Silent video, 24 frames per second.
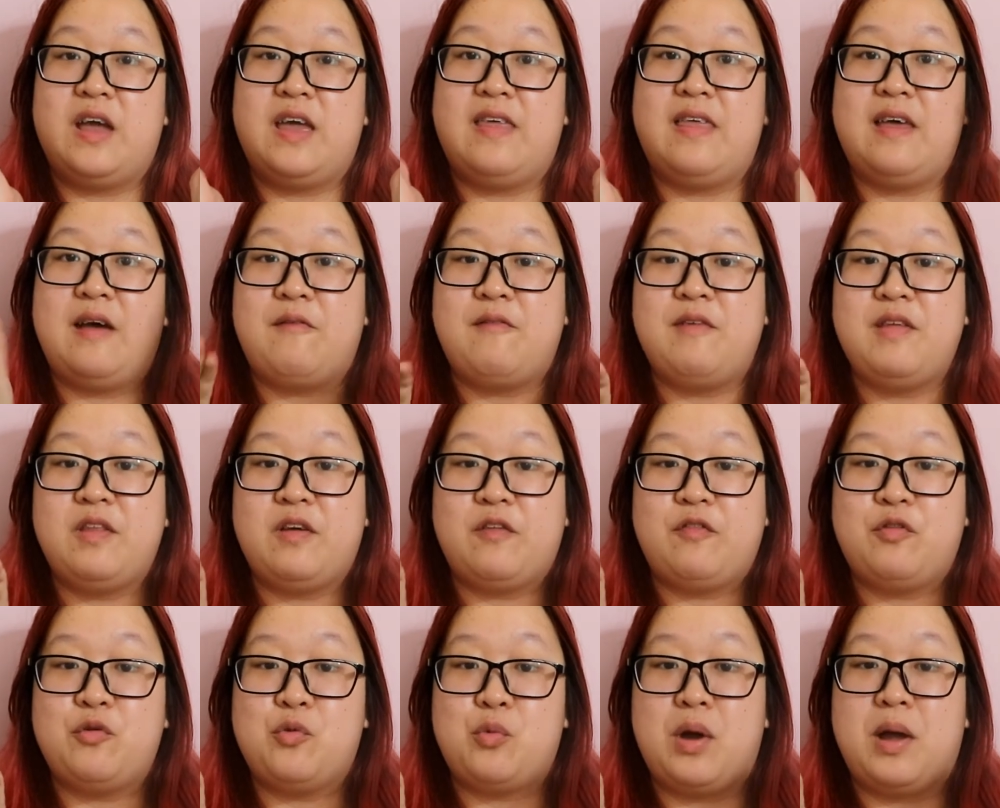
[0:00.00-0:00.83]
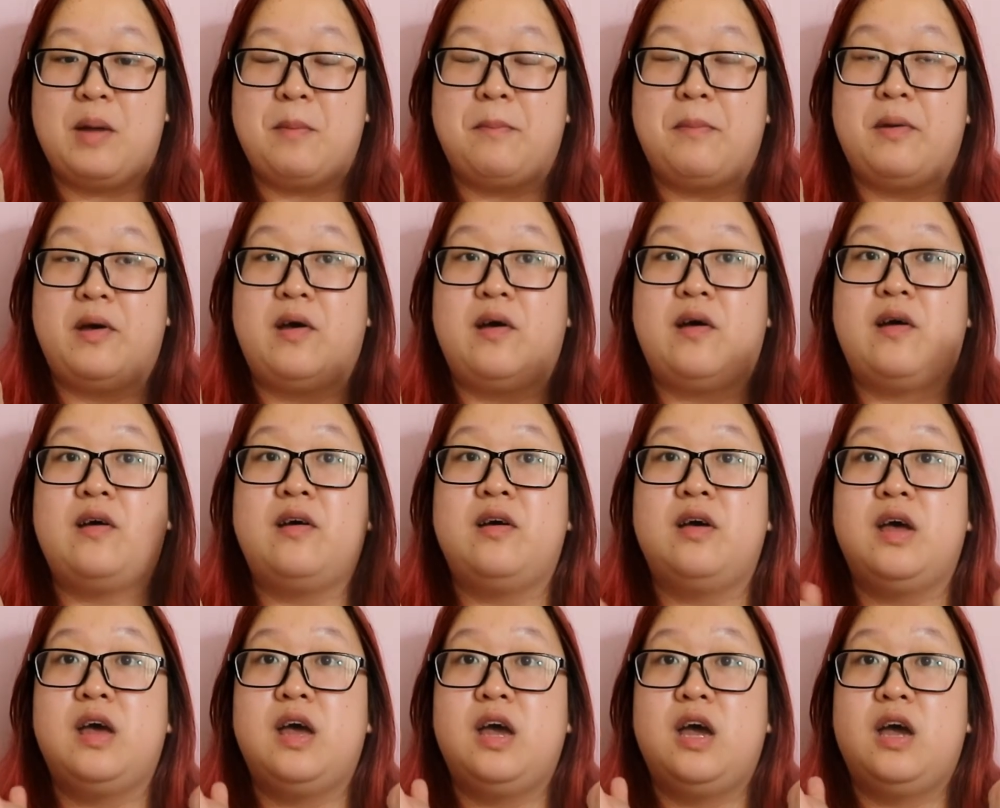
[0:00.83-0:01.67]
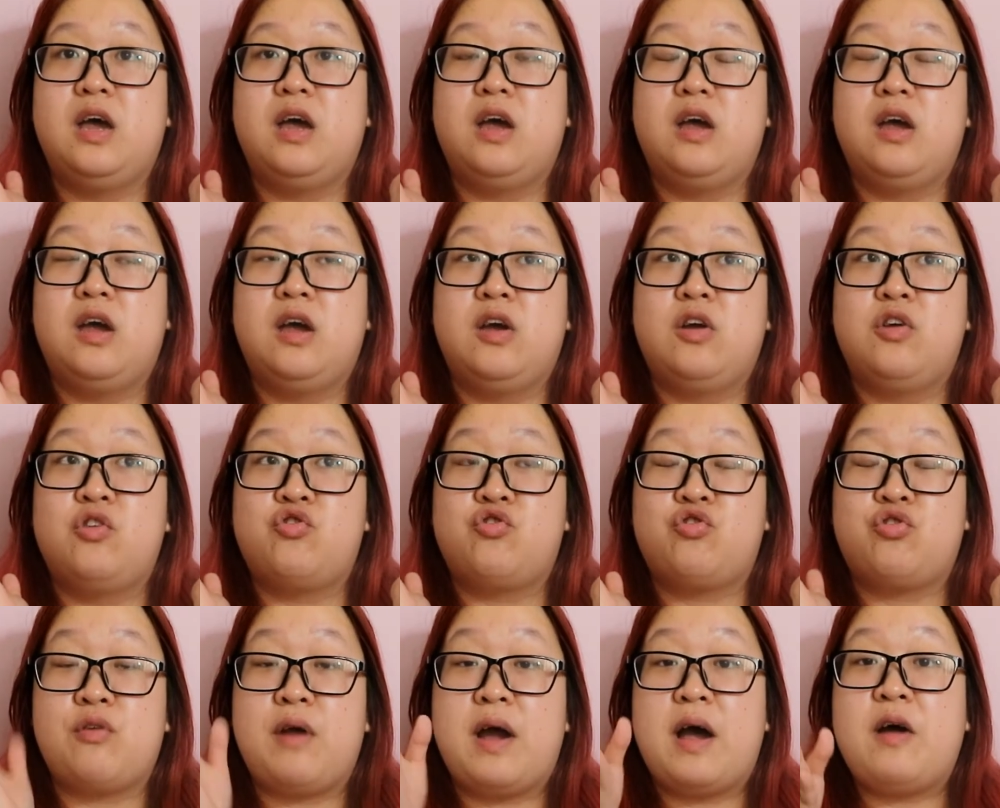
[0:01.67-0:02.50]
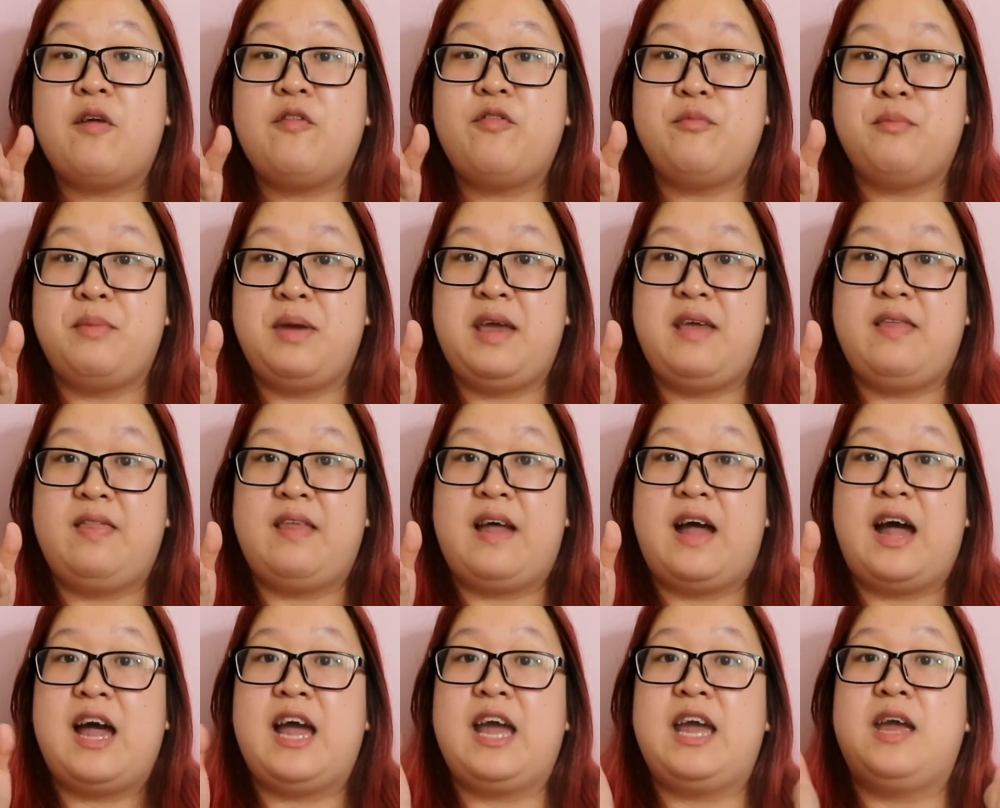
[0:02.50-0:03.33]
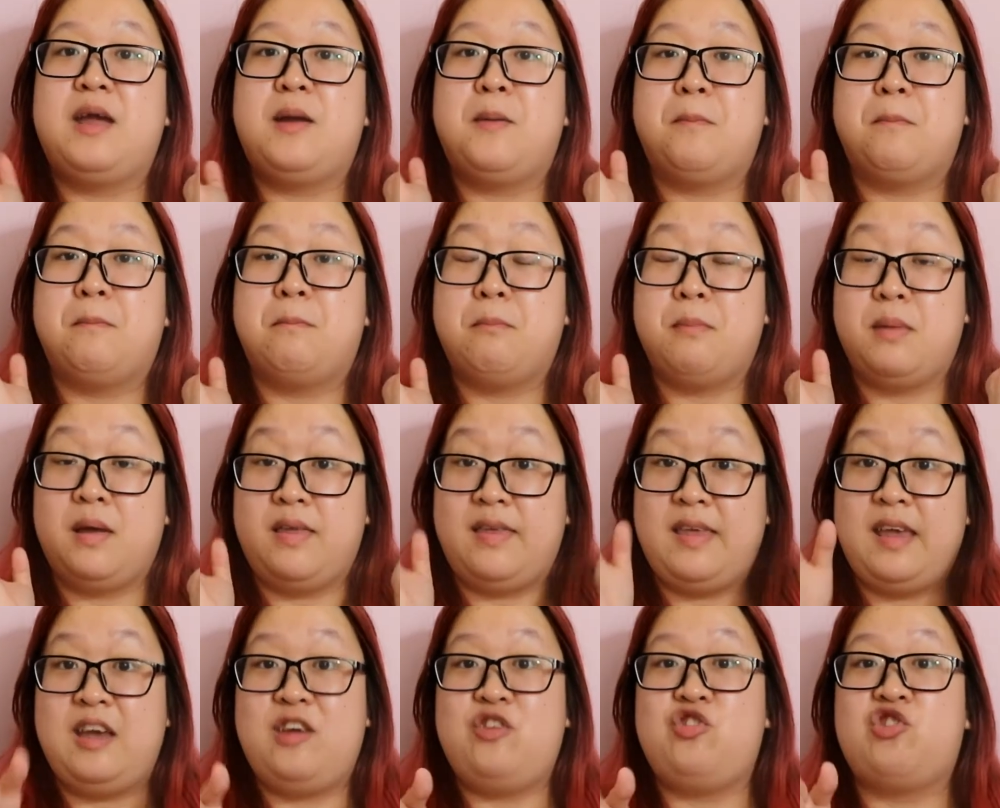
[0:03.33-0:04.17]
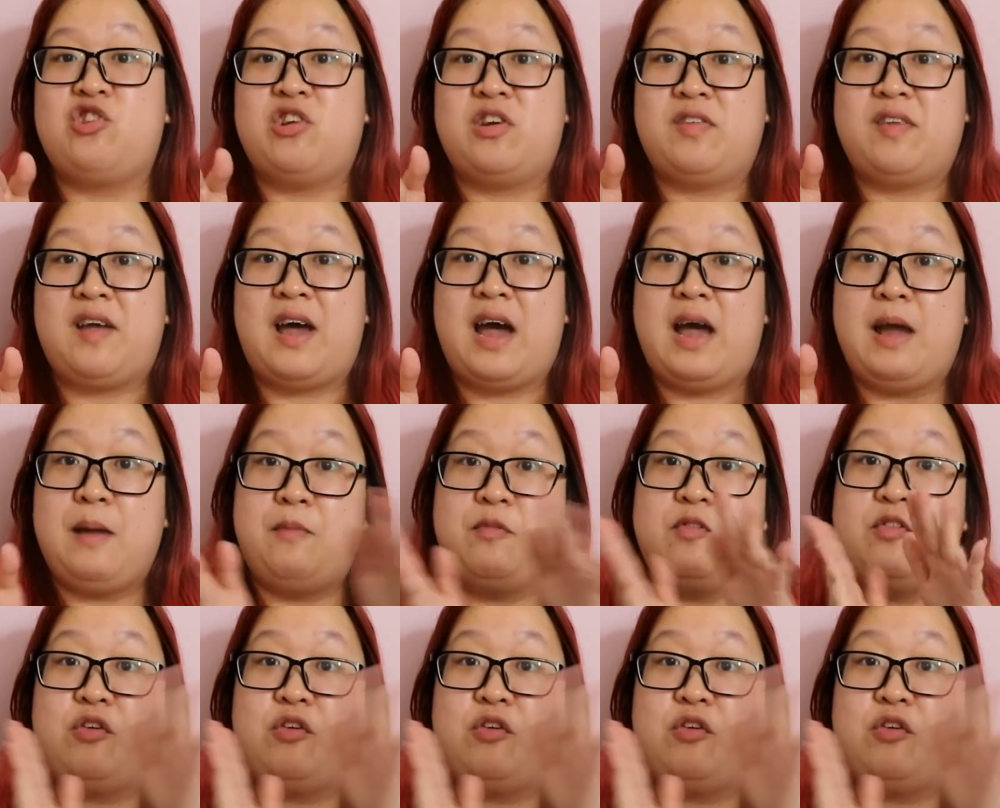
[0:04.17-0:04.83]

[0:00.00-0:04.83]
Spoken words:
11th of November, 12 midnight Malaysia time.